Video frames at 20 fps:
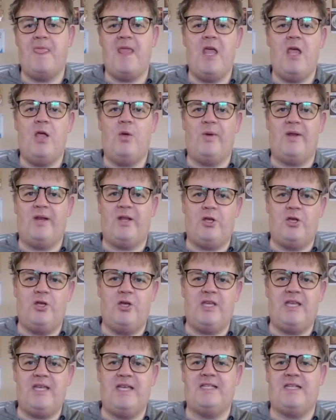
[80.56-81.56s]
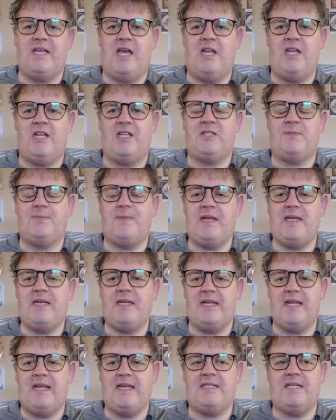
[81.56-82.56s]
when Kirk is
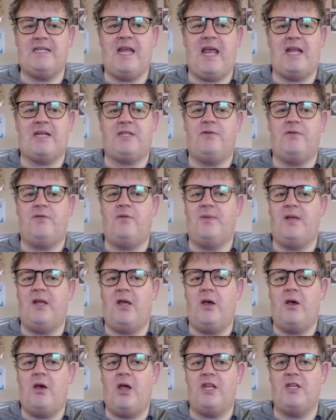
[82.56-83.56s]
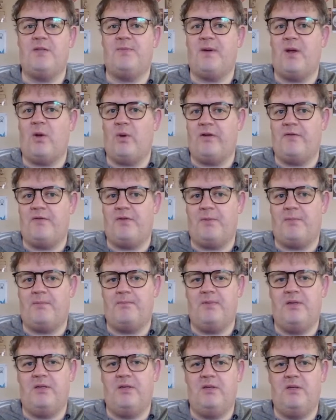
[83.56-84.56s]
unexpectedly attacked from behind by one of them.
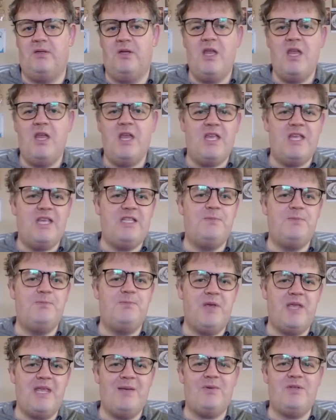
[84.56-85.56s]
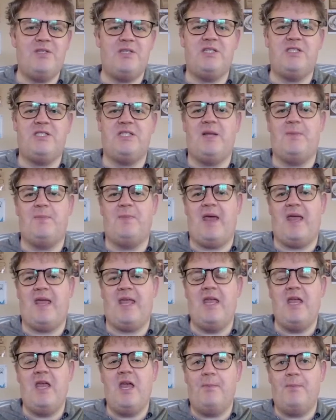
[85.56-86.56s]
He's beamed to sickbay,
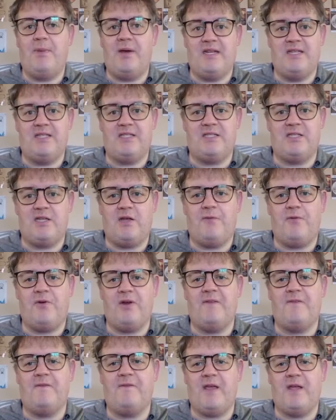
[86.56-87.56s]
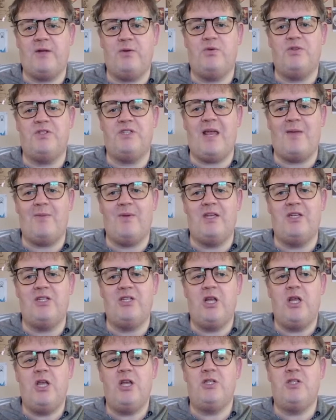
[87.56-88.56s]
but is suffering fatal damage
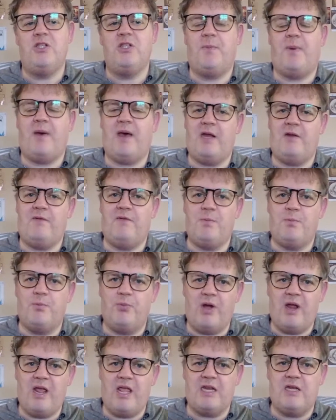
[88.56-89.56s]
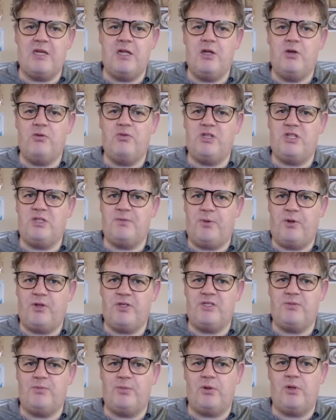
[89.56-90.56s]
to the part of the brain
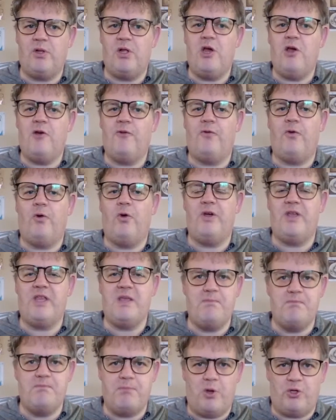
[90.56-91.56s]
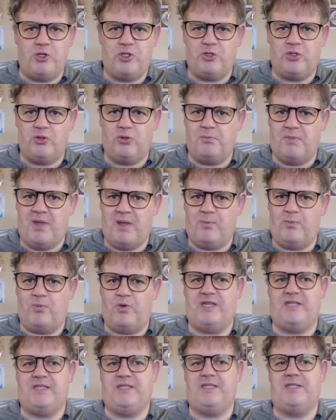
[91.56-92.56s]
responsible for emotional
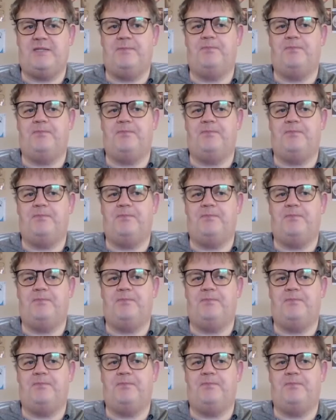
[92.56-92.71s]
memories.